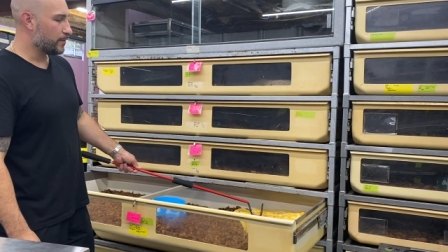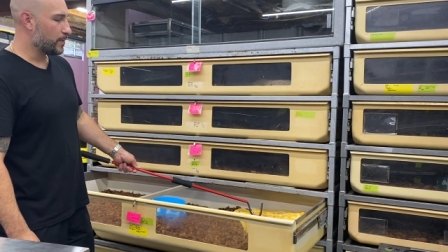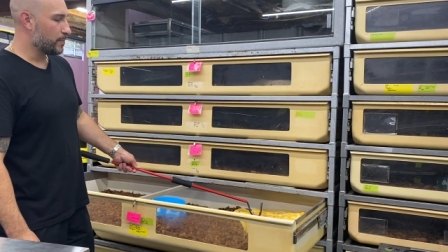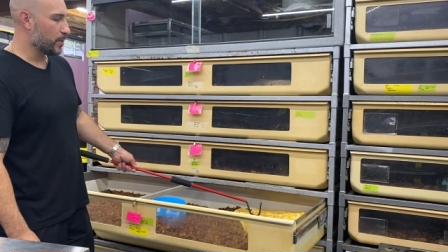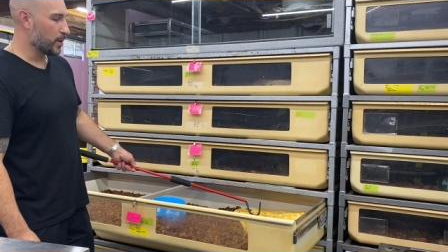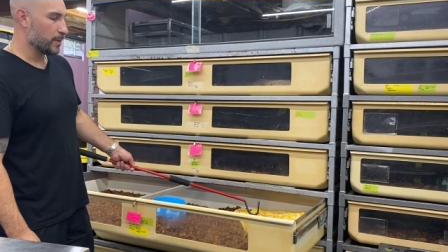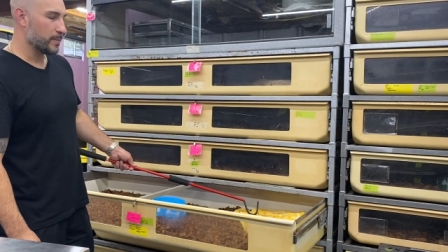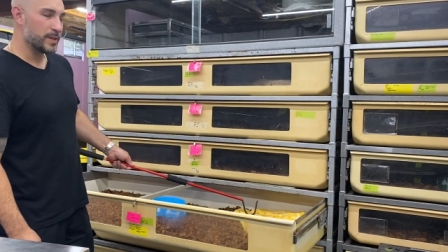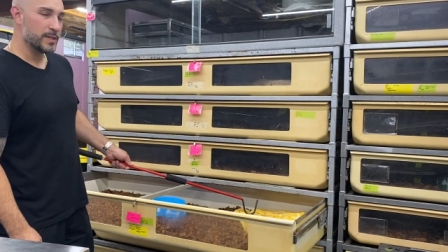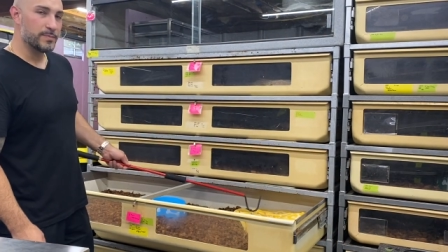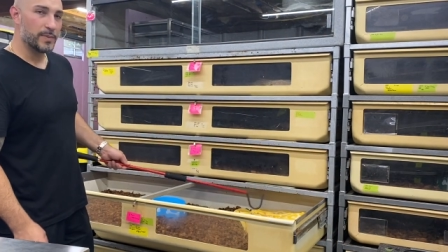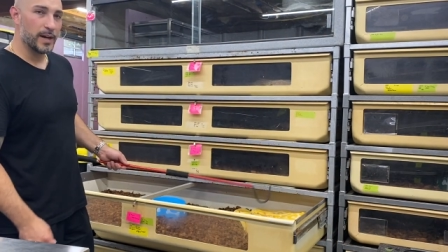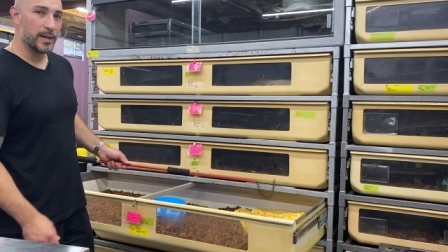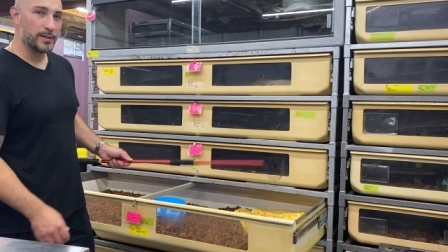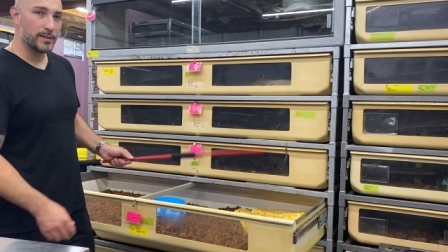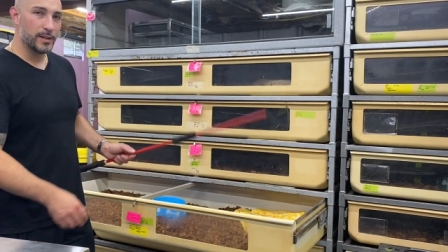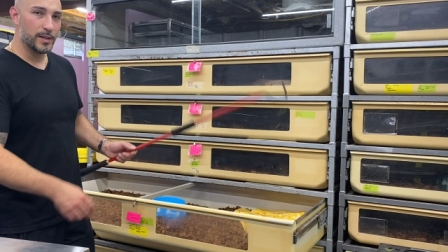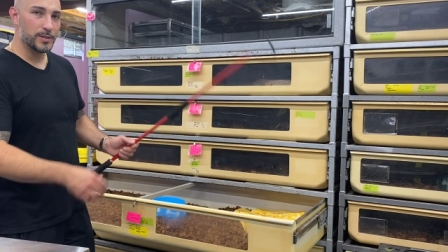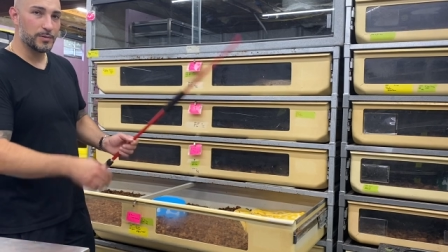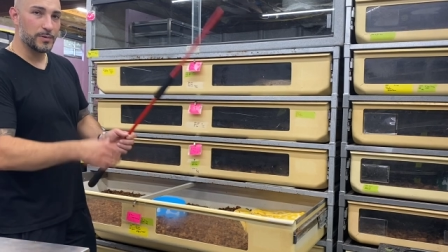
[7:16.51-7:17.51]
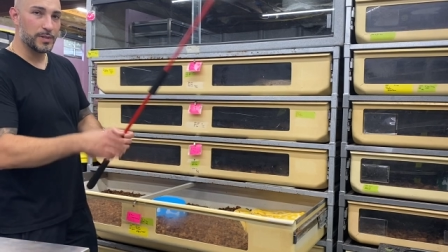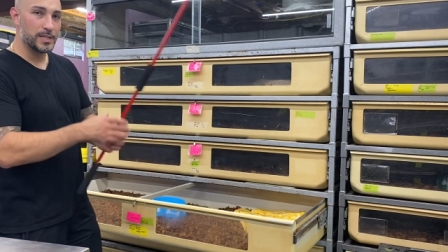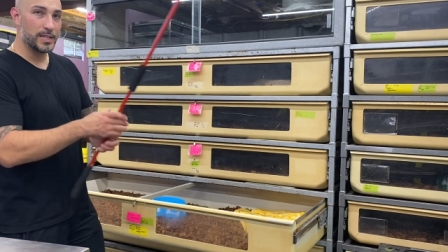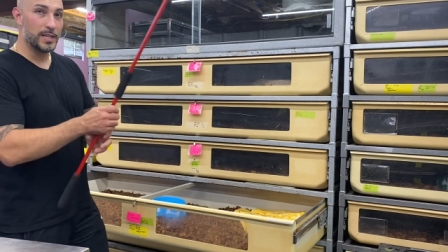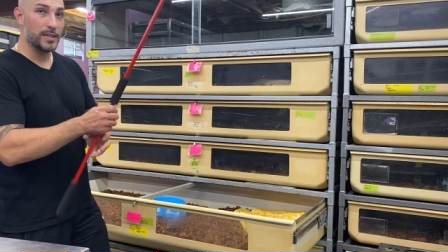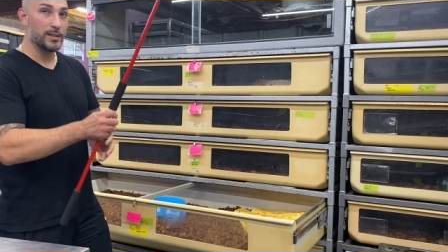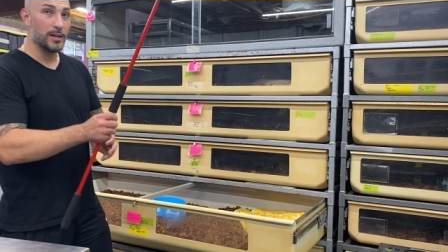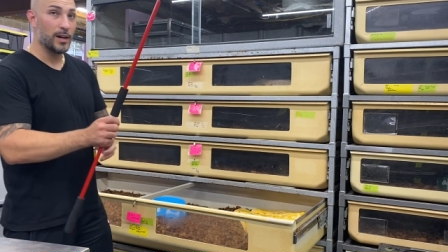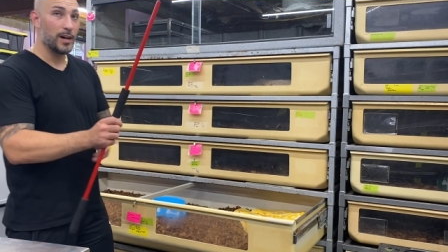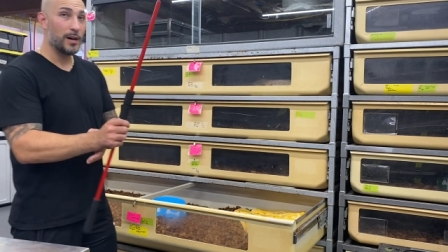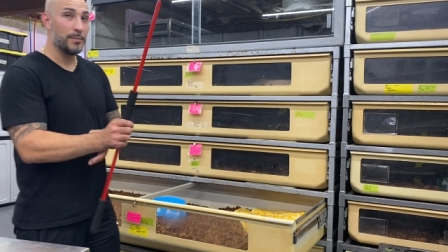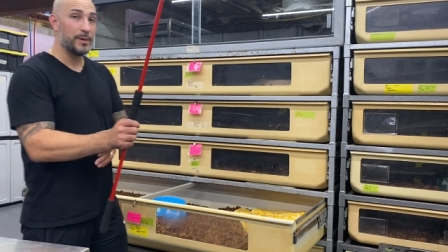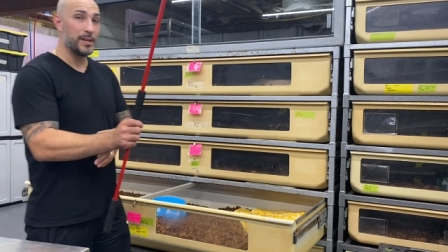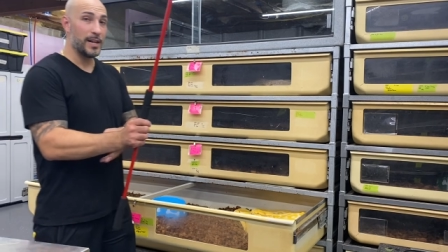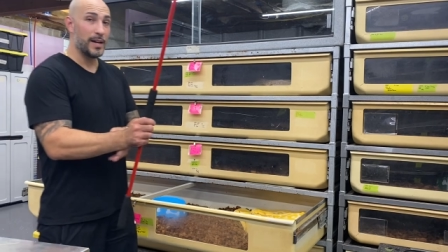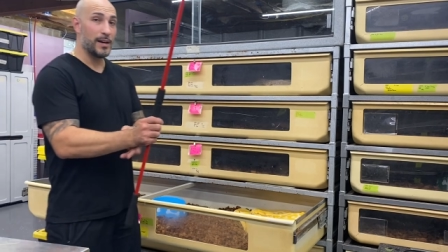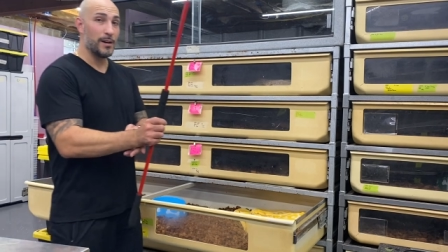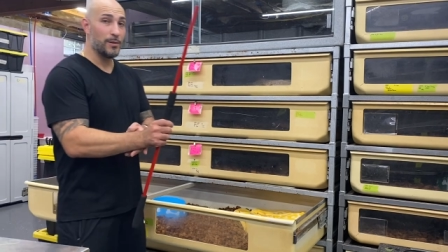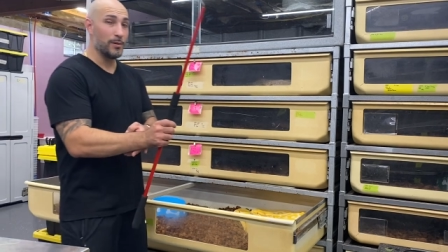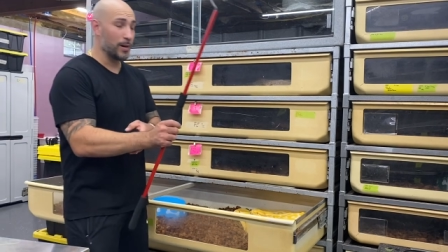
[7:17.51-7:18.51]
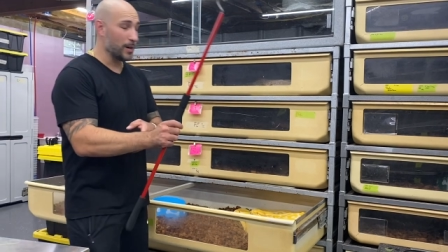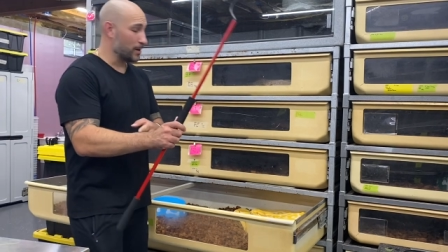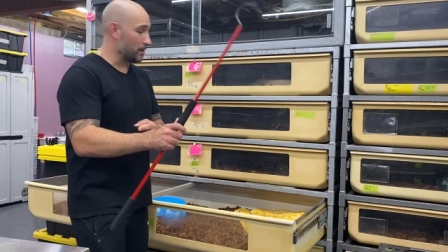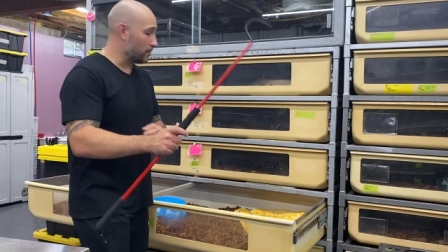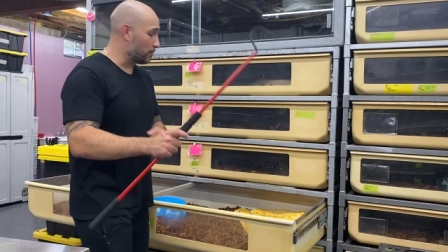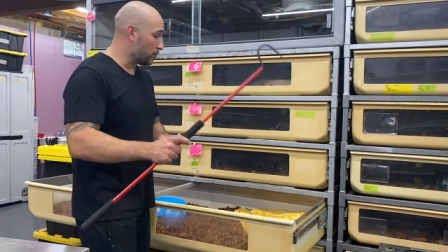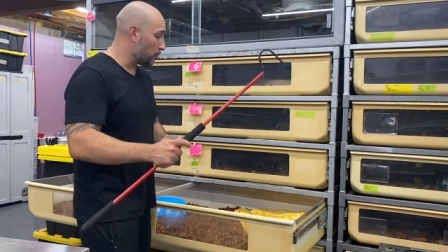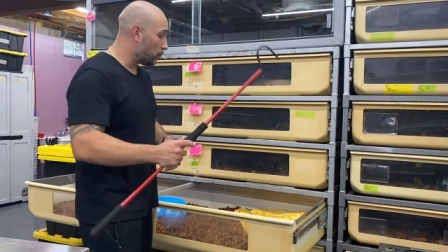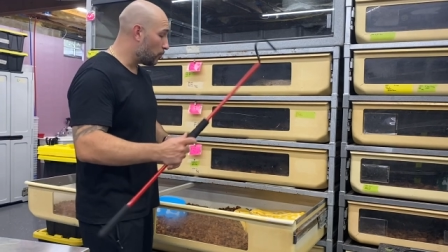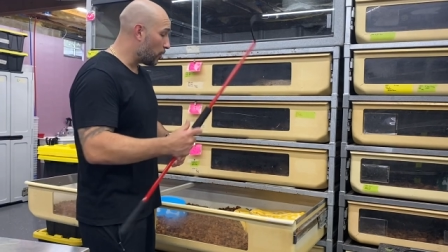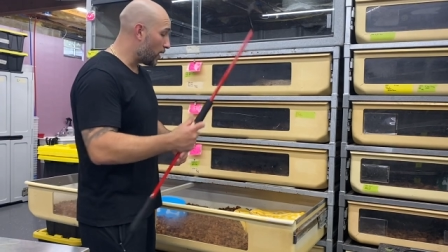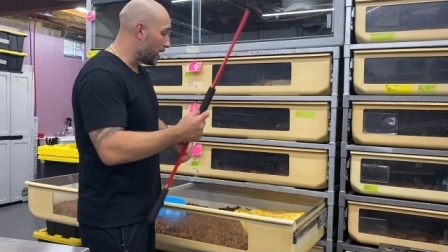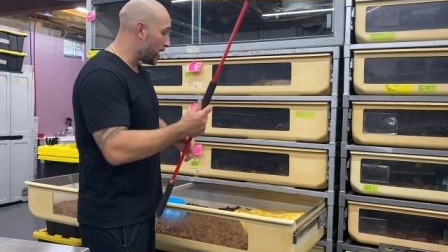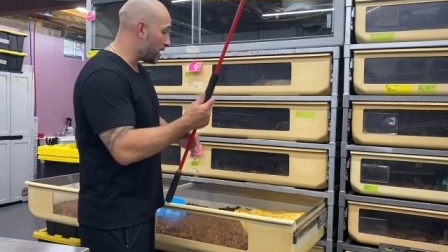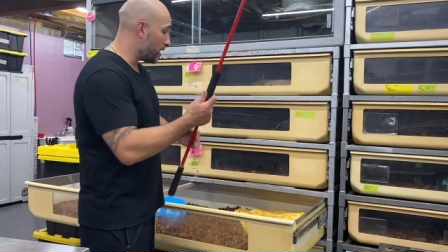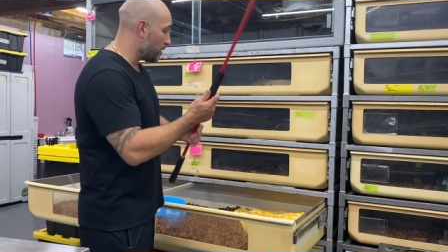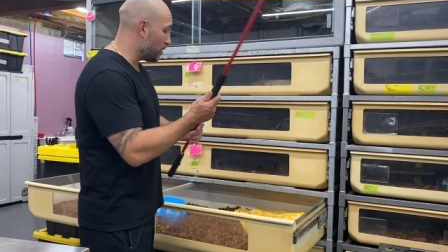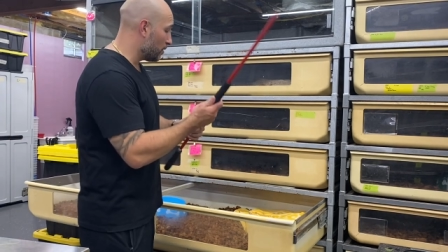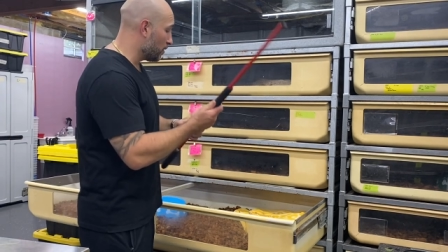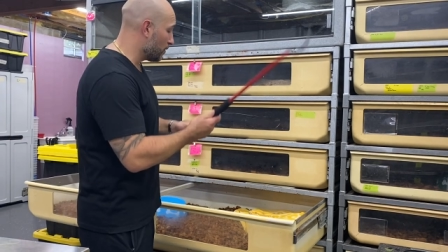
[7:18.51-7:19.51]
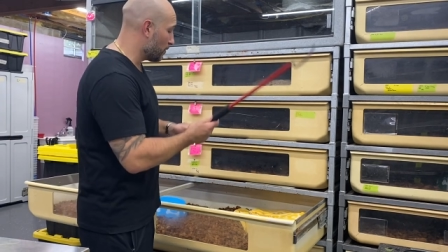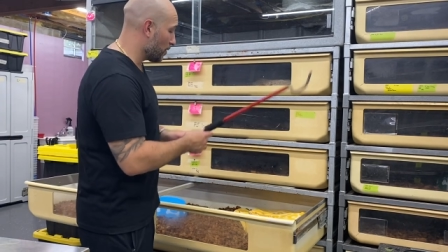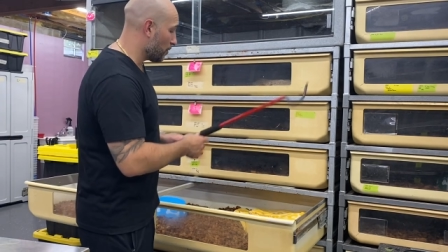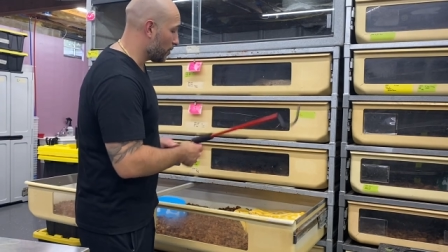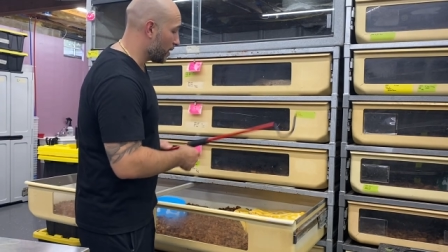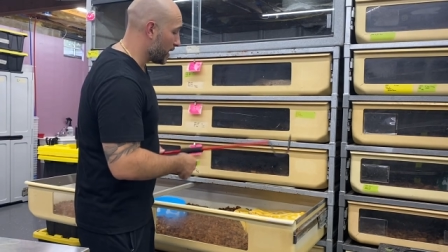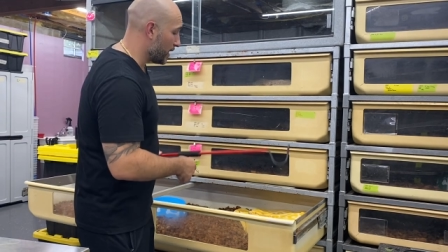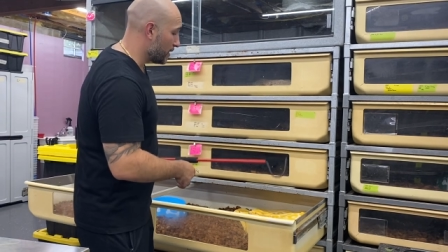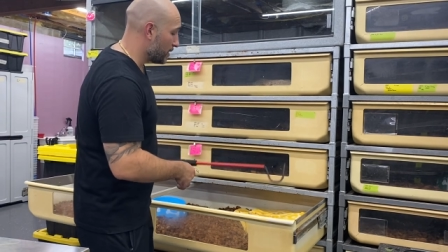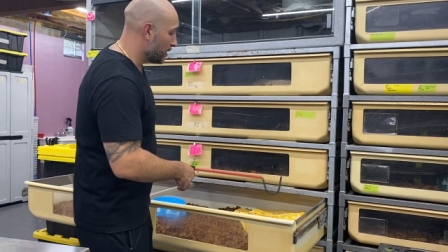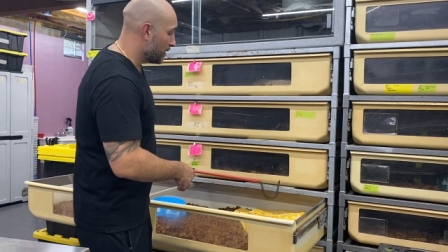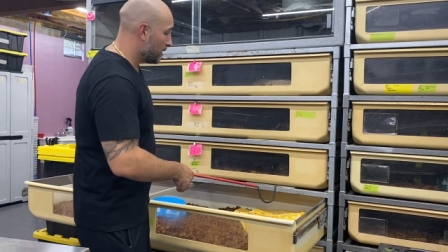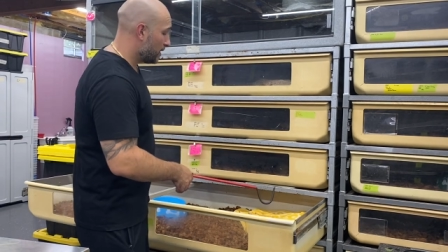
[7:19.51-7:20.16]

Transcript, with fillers: the Burmese pythons we see in the hobby now are way overweight